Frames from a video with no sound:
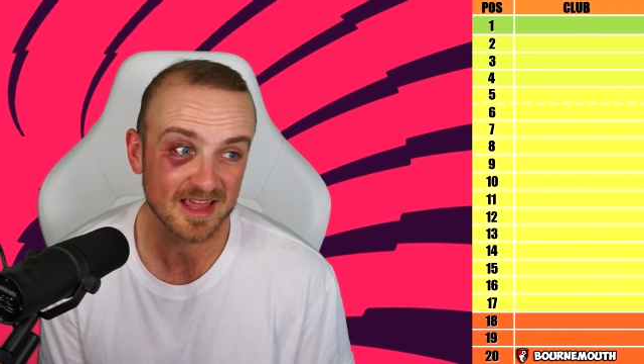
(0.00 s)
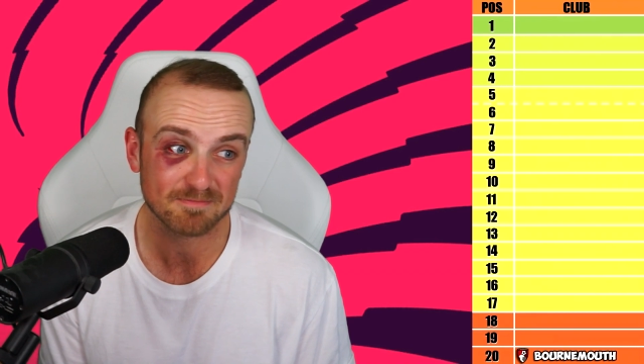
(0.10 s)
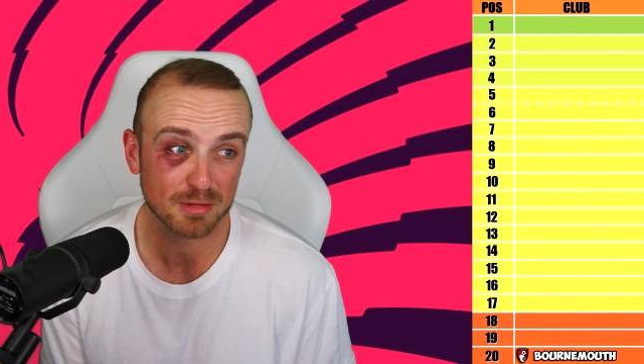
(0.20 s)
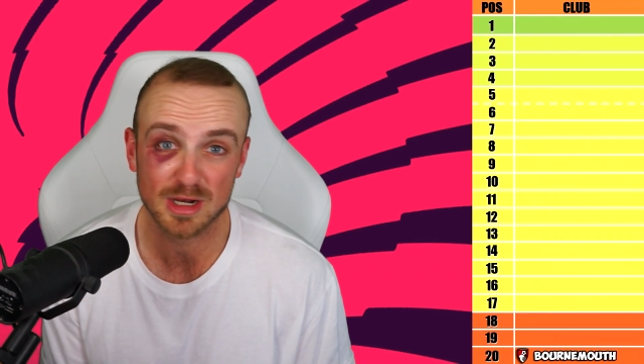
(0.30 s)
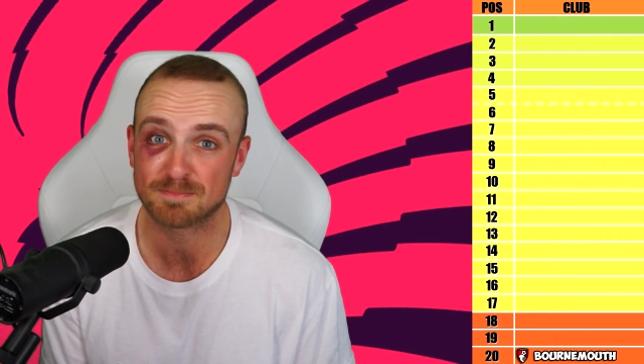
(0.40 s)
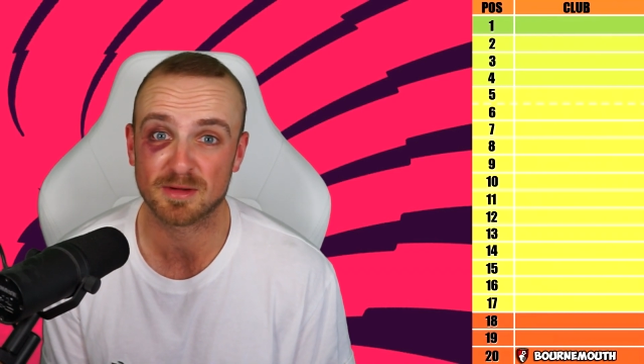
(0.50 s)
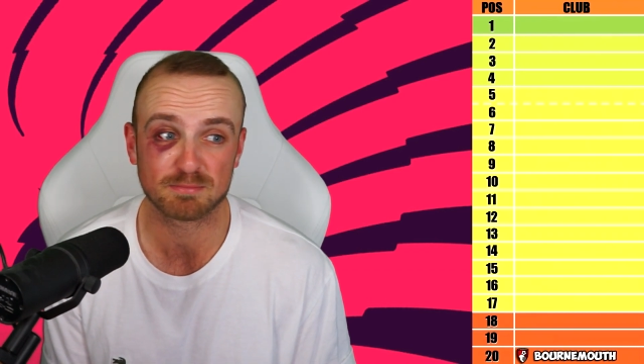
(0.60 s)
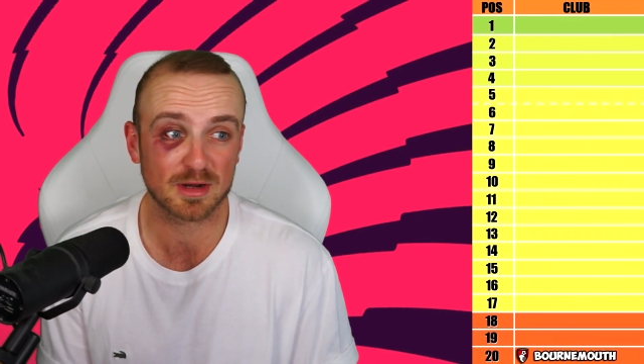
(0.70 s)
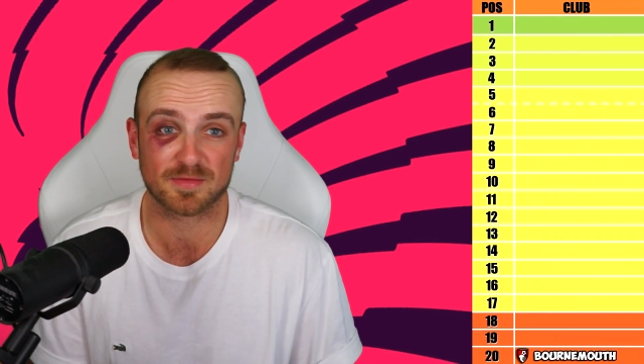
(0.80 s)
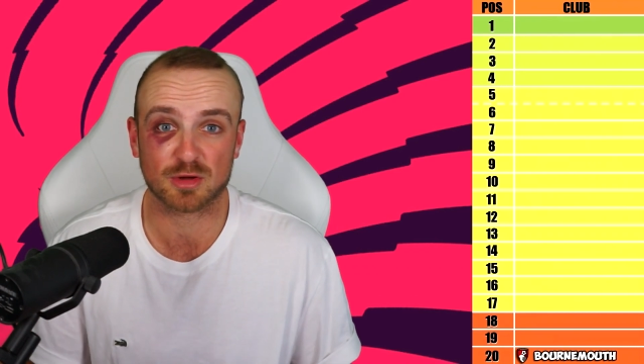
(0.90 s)
They pull up
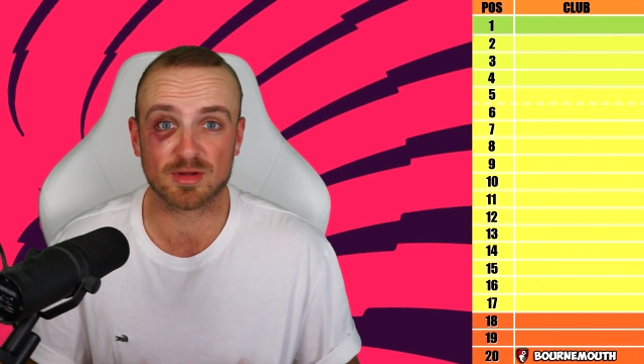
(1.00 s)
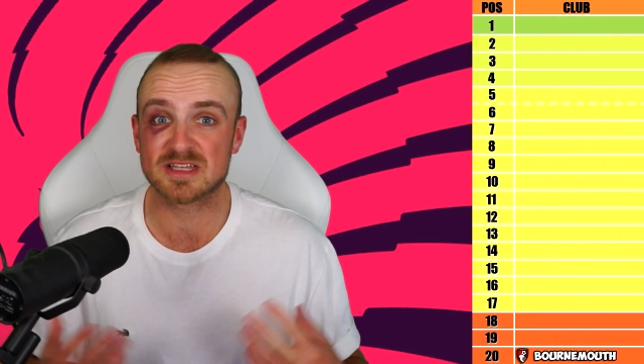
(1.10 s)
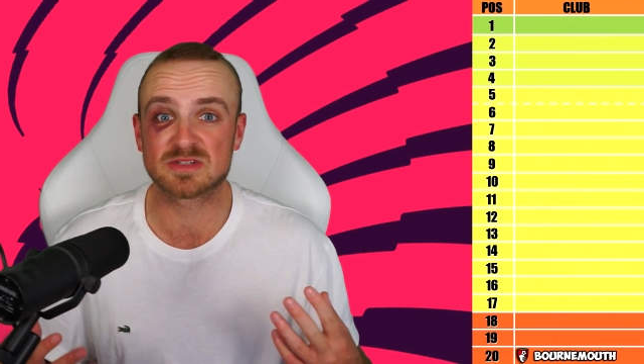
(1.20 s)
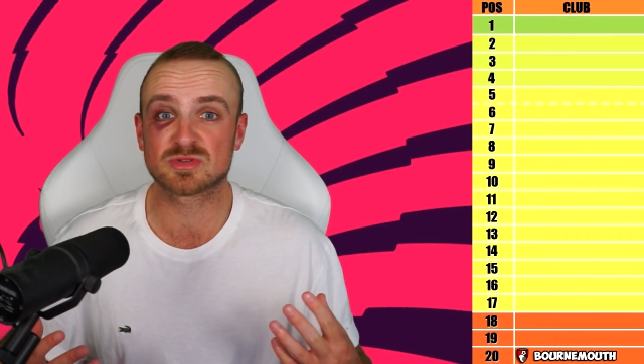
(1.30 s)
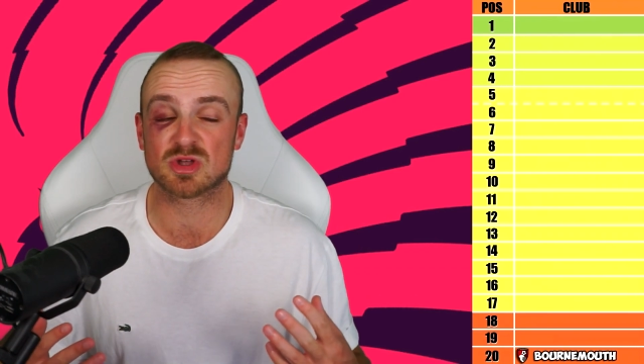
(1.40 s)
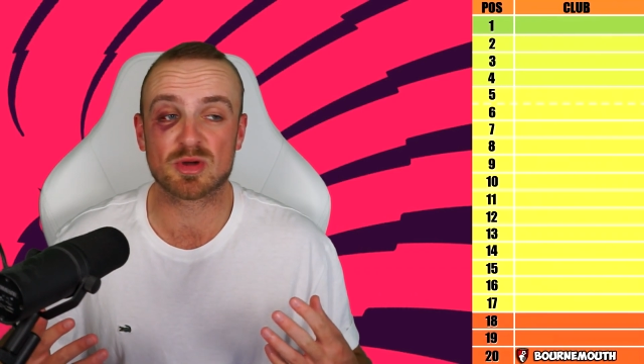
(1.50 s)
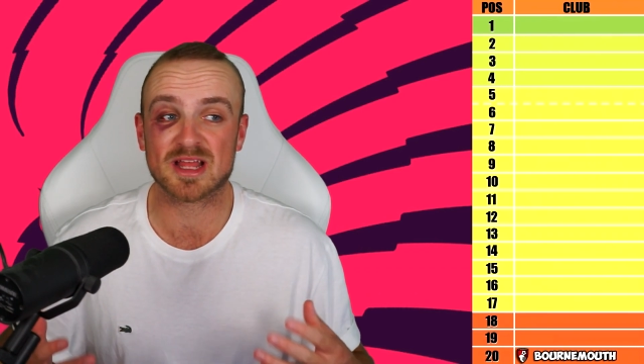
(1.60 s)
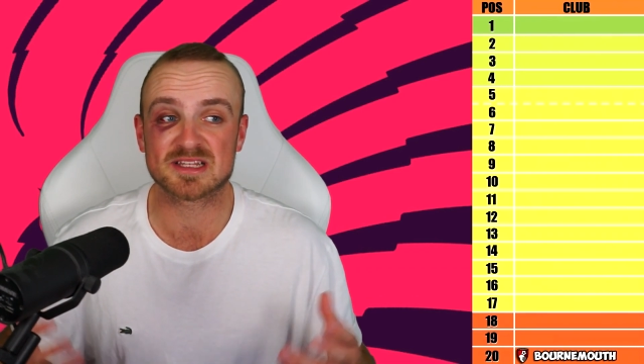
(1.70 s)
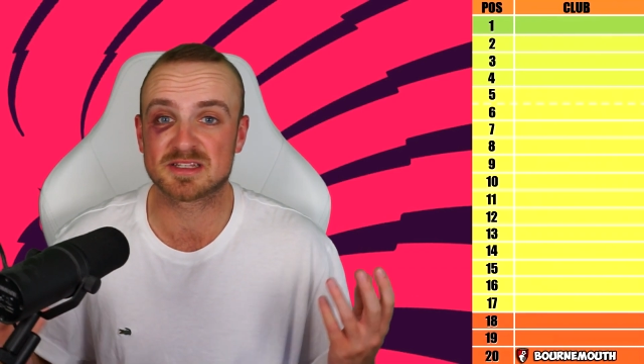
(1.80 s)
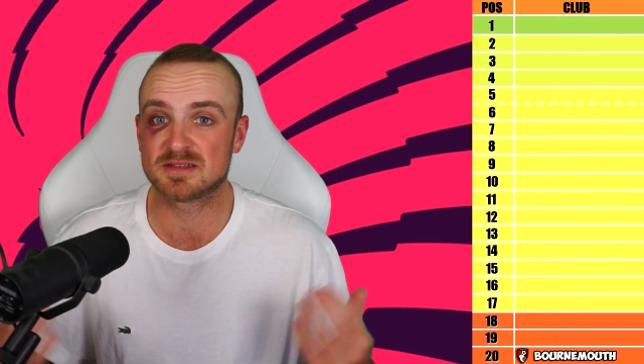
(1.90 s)
a crazy result
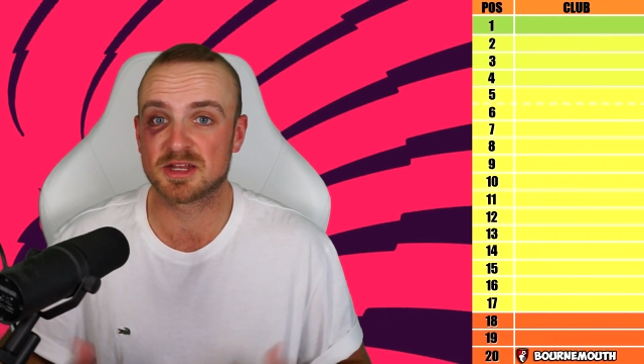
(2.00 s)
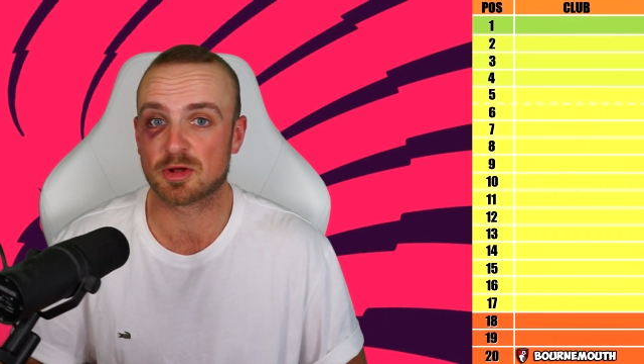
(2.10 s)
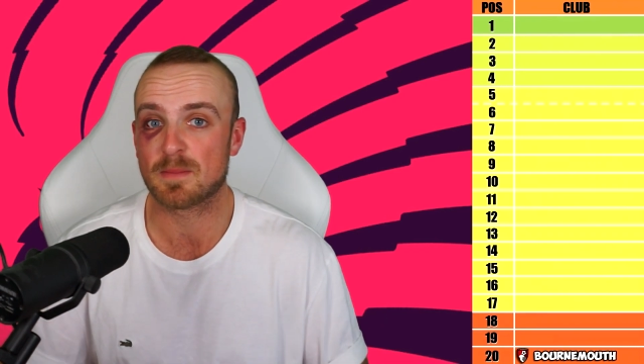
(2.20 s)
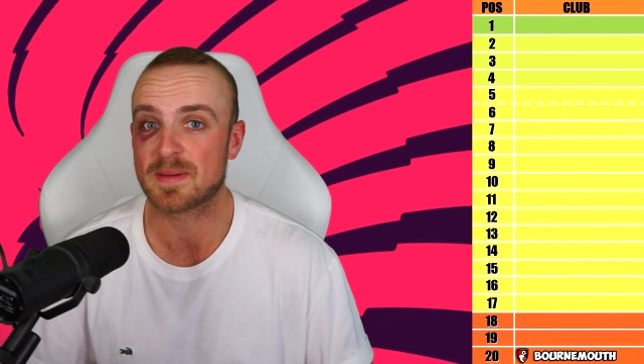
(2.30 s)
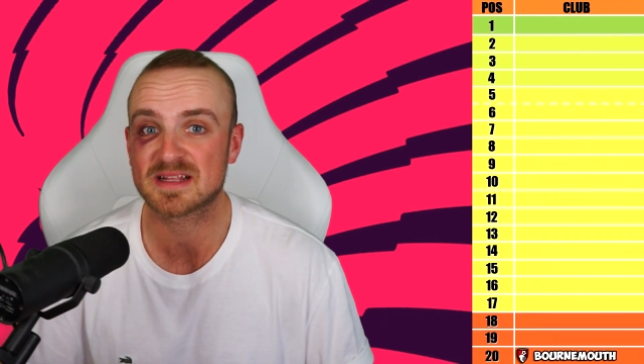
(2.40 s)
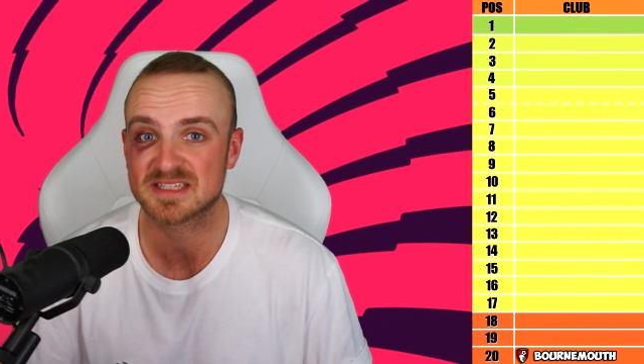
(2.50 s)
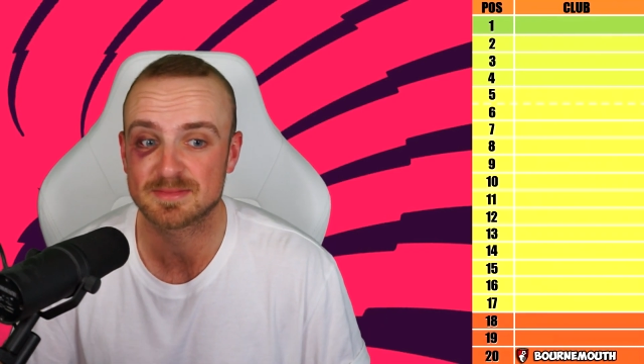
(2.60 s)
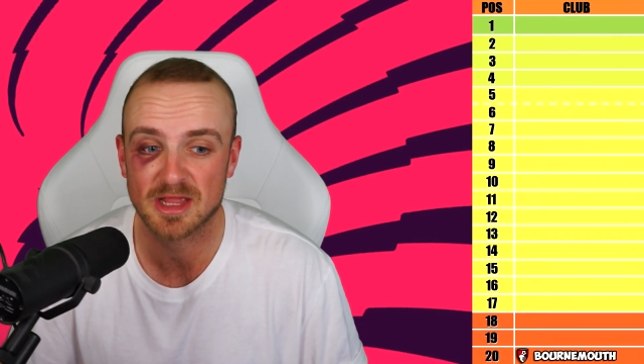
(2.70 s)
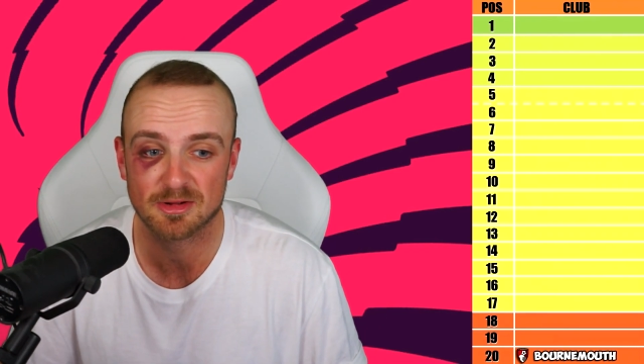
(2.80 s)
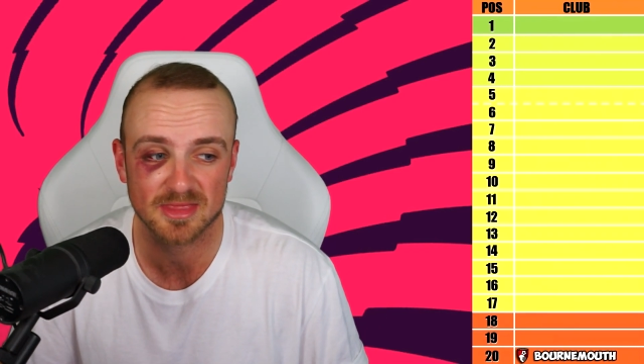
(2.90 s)
against, you know, a big
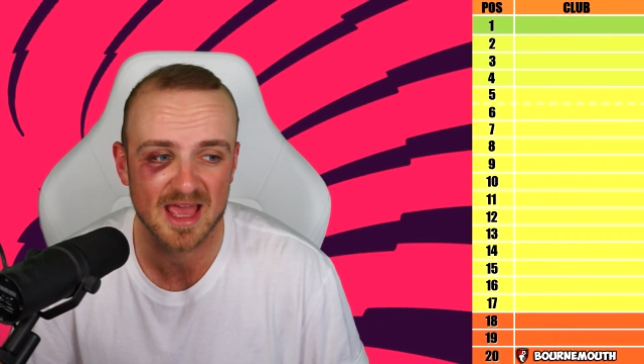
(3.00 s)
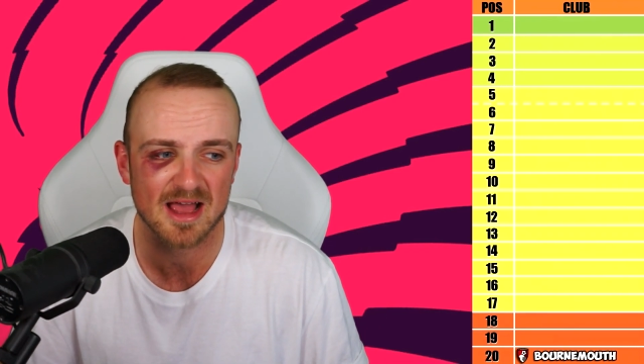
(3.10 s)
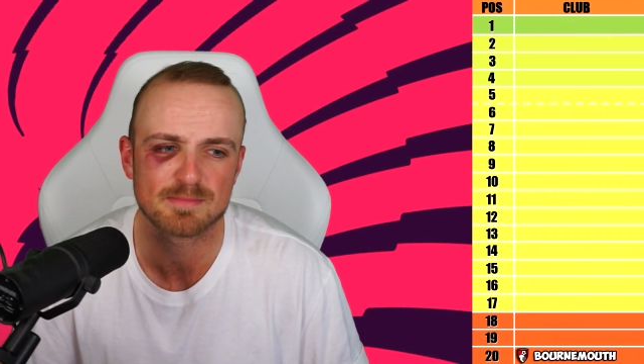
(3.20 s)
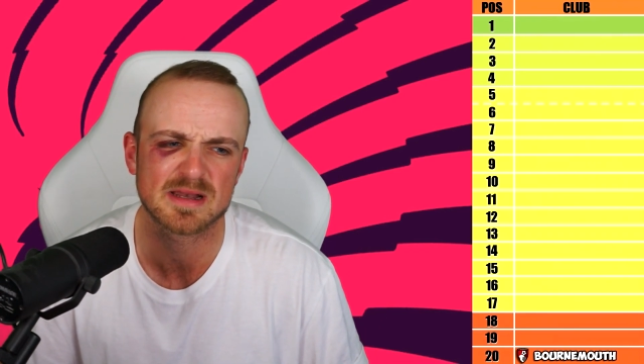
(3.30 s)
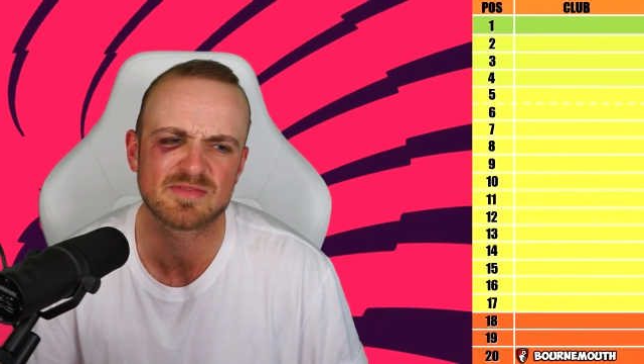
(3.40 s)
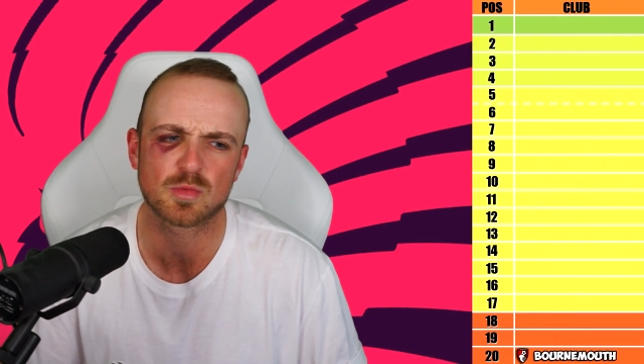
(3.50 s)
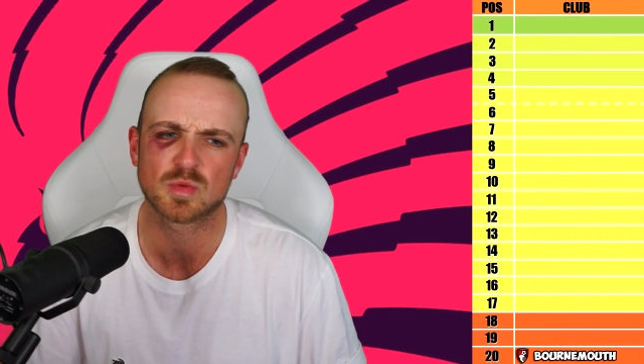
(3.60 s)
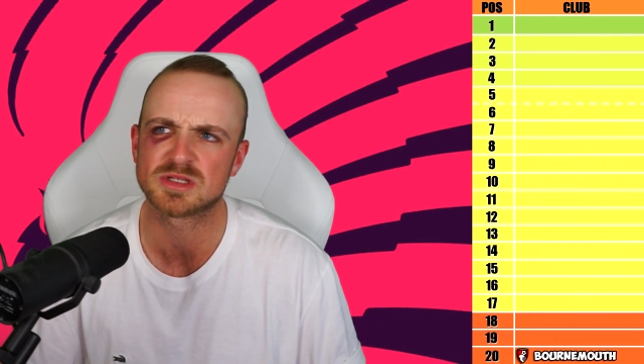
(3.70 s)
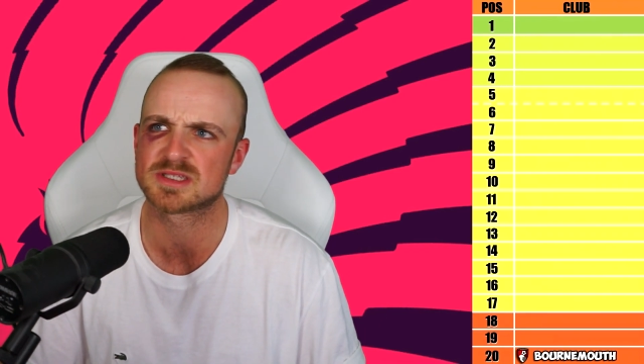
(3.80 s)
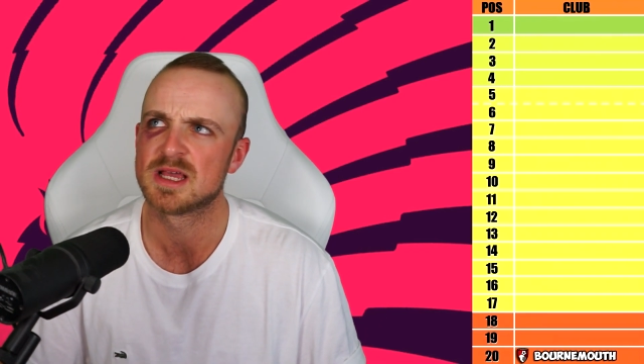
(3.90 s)
team here and there. I believe it
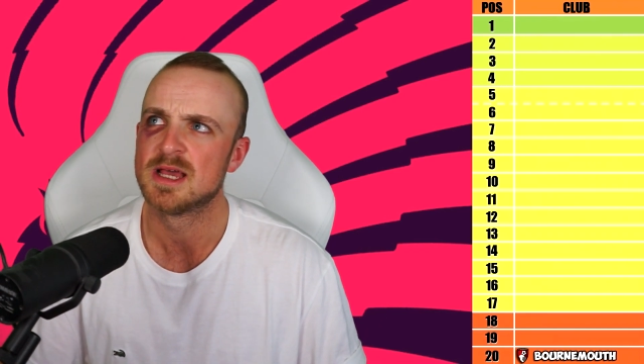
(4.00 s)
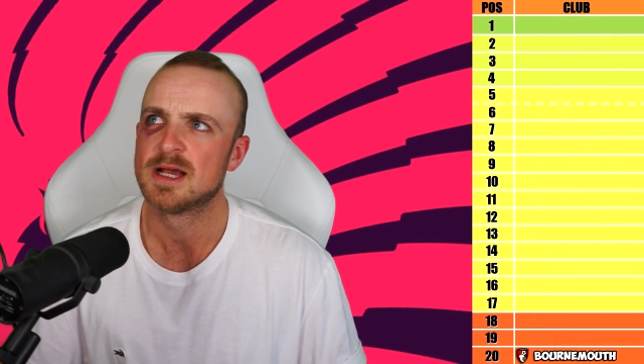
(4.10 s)
was